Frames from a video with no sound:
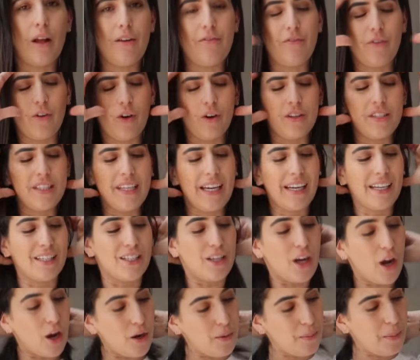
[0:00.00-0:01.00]
I forgot to take a
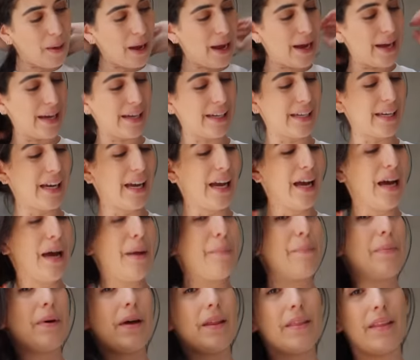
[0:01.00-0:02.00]
tote bag,
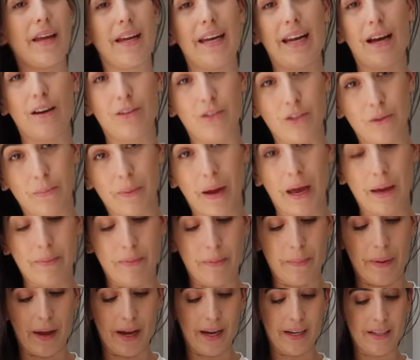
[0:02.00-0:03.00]
but they now do
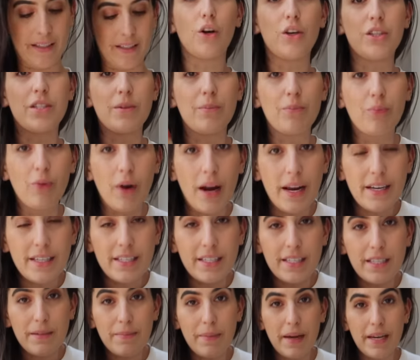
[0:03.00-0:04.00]
paper bags. Got some bread
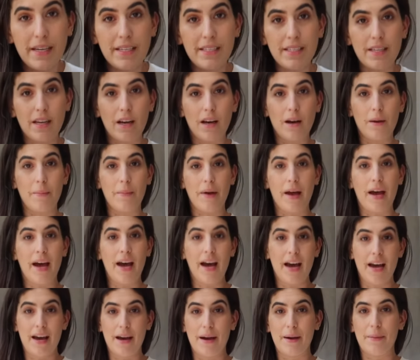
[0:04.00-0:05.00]
to make some
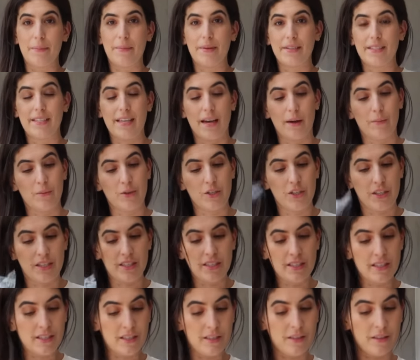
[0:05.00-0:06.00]
ham
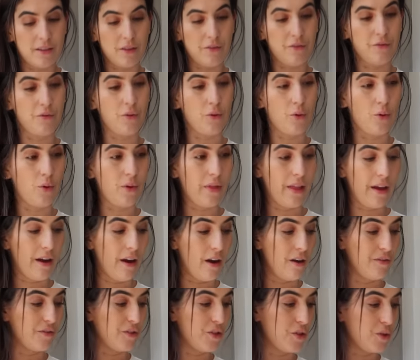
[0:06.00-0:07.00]
sandwiches for their
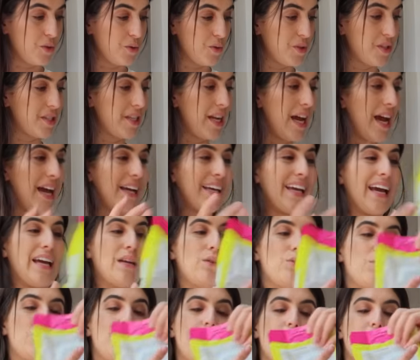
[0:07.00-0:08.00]
after school snack
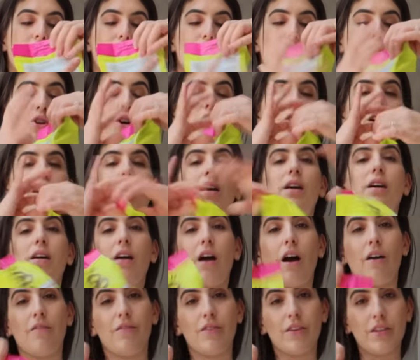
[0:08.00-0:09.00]
and also some chocolate
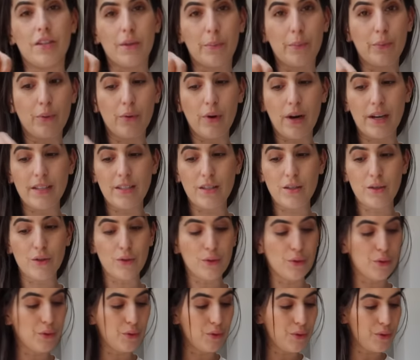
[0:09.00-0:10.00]
covered
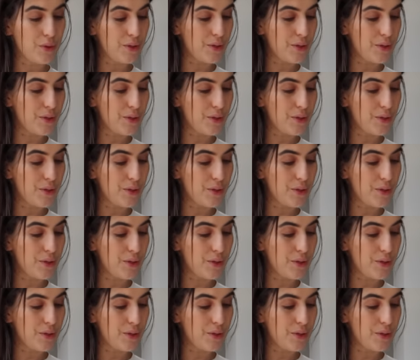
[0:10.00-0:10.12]
pretzels.